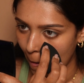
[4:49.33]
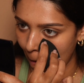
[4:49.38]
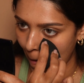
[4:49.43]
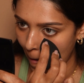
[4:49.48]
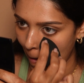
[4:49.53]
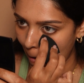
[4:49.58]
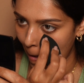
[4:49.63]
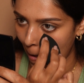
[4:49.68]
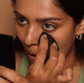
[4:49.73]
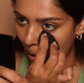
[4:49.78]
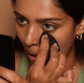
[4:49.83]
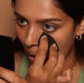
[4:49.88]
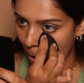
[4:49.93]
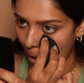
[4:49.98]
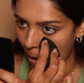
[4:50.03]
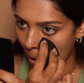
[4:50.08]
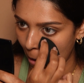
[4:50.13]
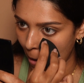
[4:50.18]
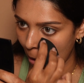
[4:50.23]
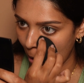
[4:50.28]
the question.
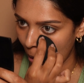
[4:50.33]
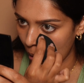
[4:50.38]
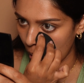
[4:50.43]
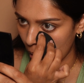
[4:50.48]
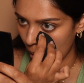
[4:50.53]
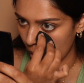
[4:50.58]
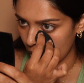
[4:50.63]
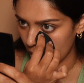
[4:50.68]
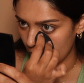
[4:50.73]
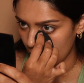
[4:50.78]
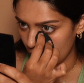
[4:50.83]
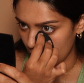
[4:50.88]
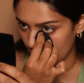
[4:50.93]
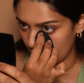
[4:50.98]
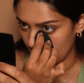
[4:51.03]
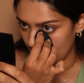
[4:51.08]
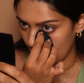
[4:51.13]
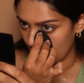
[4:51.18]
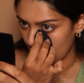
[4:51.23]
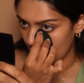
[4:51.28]

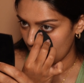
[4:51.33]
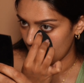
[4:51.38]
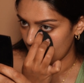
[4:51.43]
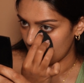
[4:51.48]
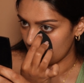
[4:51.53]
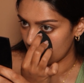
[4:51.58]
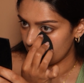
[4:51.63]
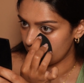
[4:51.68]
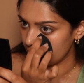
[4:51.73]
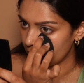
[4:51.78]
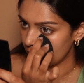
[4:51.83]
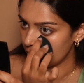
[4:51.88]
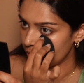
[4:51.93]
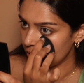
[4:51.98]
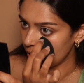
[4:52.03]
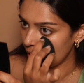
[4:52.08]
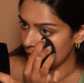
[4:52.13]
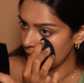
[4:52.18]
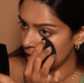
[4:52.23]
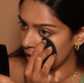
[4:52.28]
A
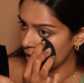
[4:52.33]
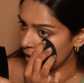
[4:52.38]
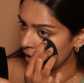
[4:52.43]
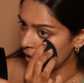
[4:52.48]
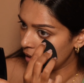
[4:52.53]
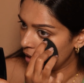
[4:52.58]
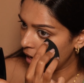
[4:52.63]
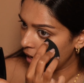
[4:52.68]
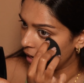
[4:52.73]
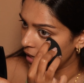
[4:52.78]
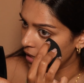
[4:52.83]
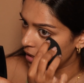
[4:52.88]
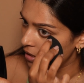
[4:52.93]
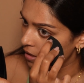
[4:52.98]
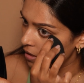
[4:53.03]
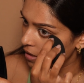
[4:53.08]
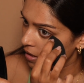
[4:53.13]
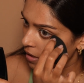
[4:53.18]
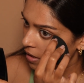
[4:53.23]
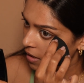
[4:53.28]
very
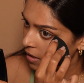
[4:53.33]
light